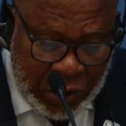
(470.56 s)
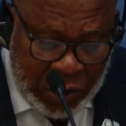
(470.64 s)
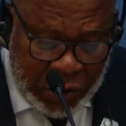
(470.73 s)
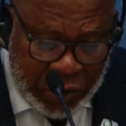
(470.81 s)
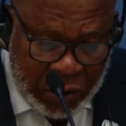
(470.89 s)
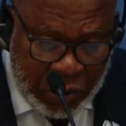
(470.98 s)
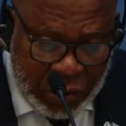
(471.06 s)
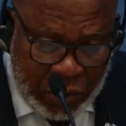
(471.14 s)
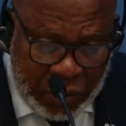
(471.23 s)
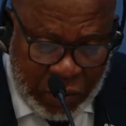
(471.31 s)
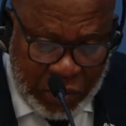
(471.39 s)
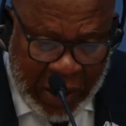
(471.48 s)
So
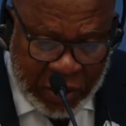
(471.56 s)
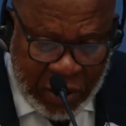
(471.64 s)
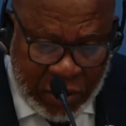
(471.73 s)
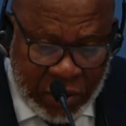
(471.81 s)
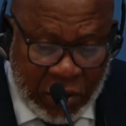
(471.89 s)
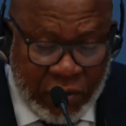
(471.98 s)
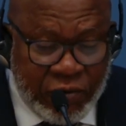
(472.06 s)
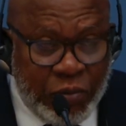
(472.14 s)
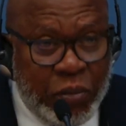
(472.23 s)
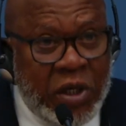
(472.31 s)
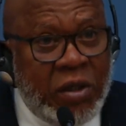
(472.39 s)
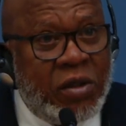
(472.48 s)
matters of
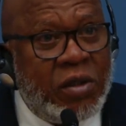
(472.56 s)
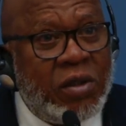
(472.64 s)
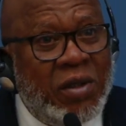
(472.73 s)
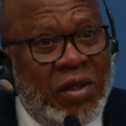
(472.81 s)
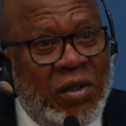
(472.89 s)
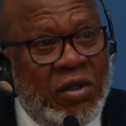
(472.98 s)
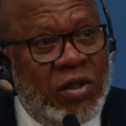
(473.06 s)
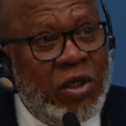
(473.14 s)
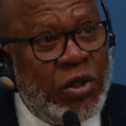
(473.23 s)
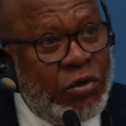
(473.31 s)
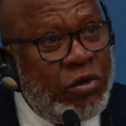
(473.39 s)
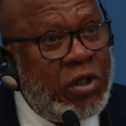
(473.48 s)
peace and
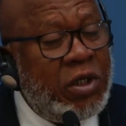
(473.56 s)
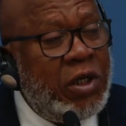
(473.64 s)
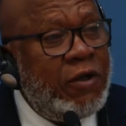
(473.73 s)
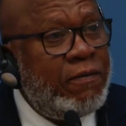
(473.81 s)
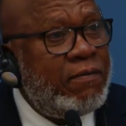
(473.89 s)
security